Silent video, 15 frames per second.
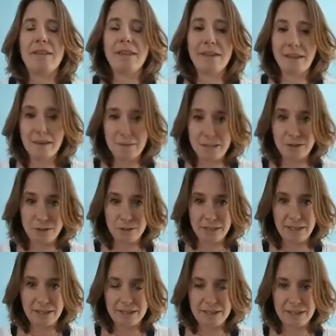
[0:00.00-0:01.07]
thinking about
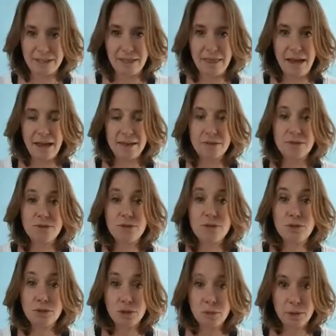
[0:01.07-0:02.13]
doing this thing that is
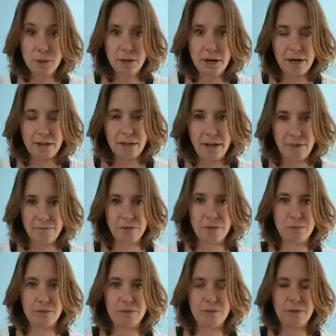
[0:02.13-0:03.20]
super
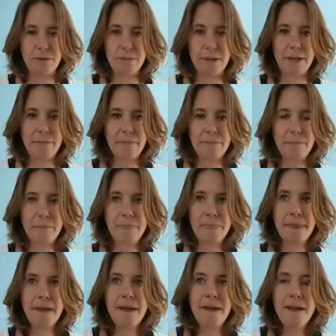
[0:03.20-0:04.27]
uncomfortable for me.
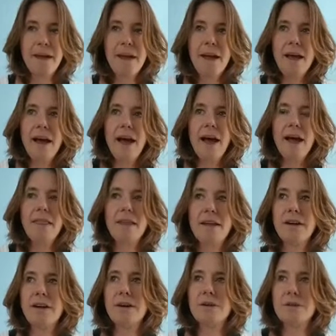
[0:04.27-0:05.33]
And
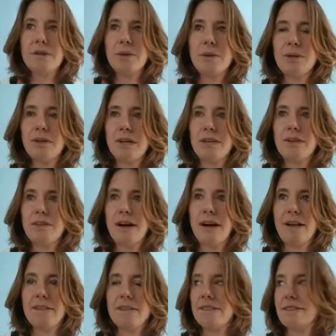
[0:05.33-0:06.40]
then also looking
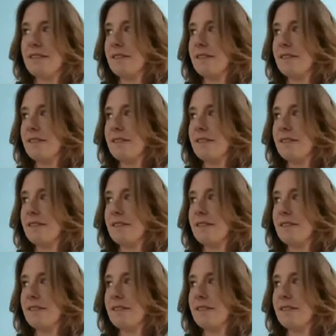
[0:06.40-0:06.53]
around and